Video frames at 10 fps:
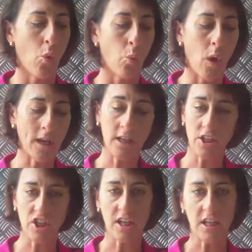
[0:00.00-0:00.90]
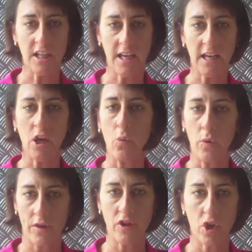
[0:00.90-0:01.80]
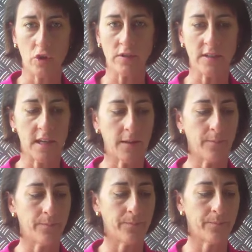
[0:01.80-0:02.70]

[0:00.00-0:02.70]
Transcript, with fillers: One chicken leg with no skin.